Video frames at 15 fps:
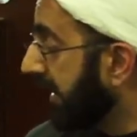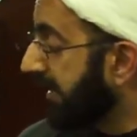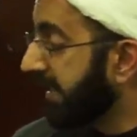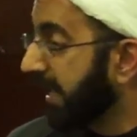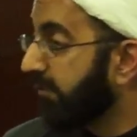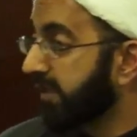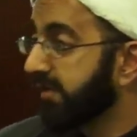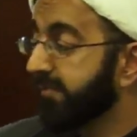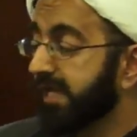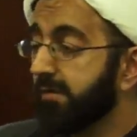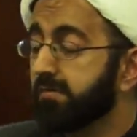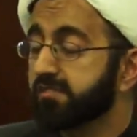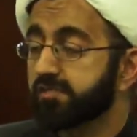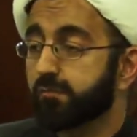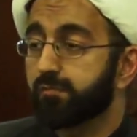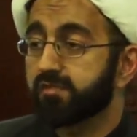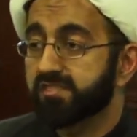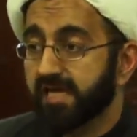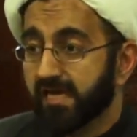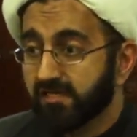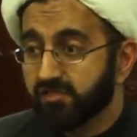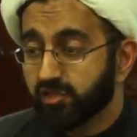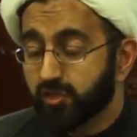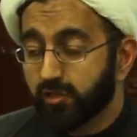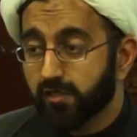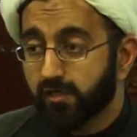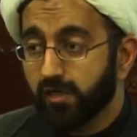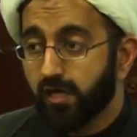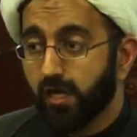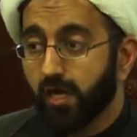and I want to be able to protect
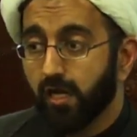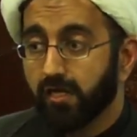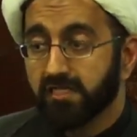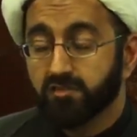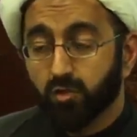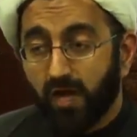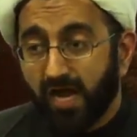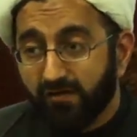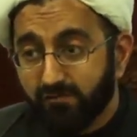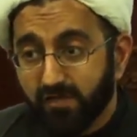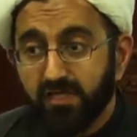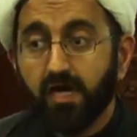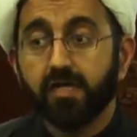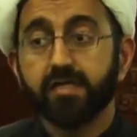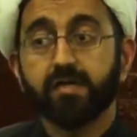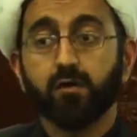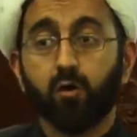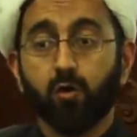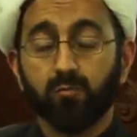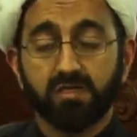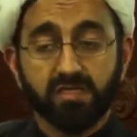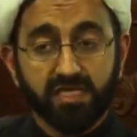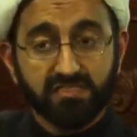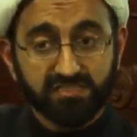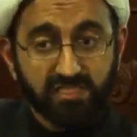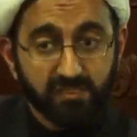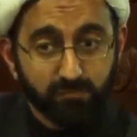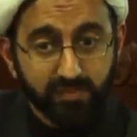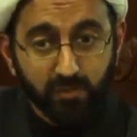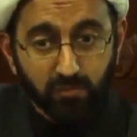her. And so I have a gun at home. In case
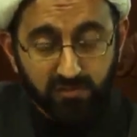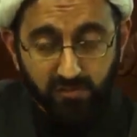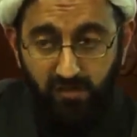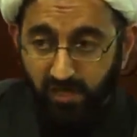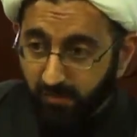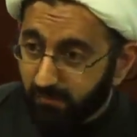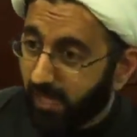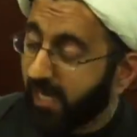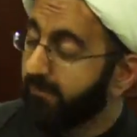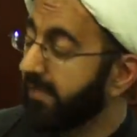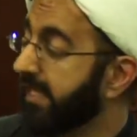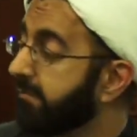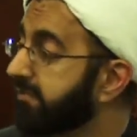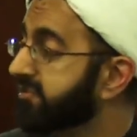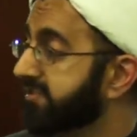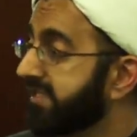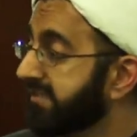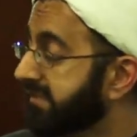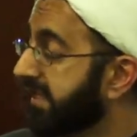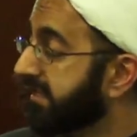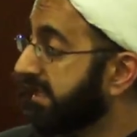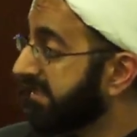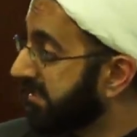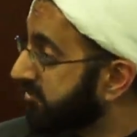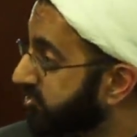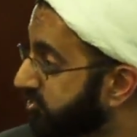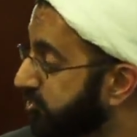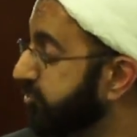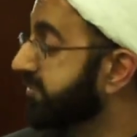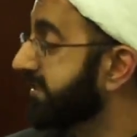anybody were to come, I'd be able to take that gun and
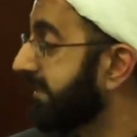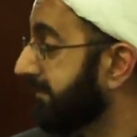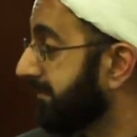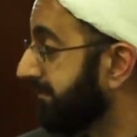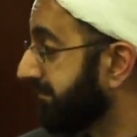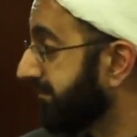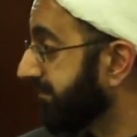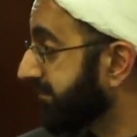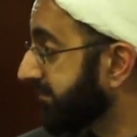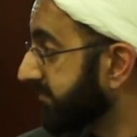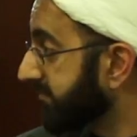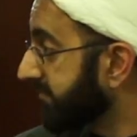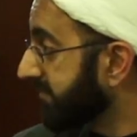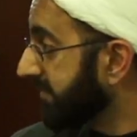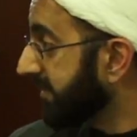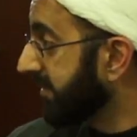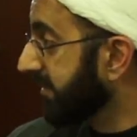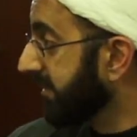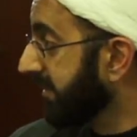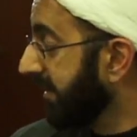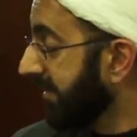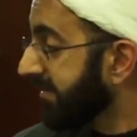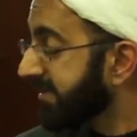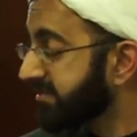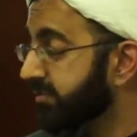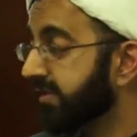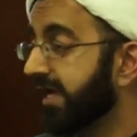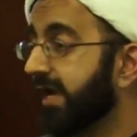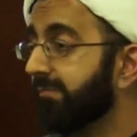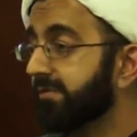shoot them. And guess
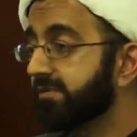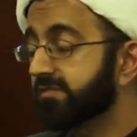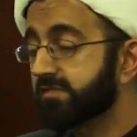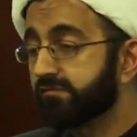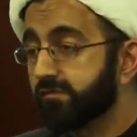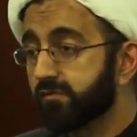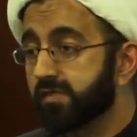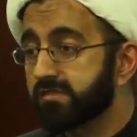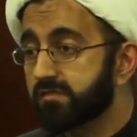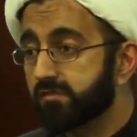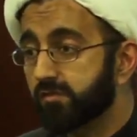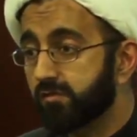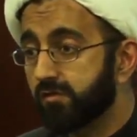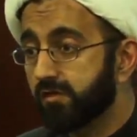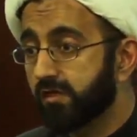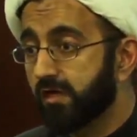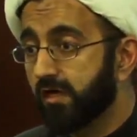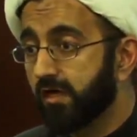what happened just a few days ago?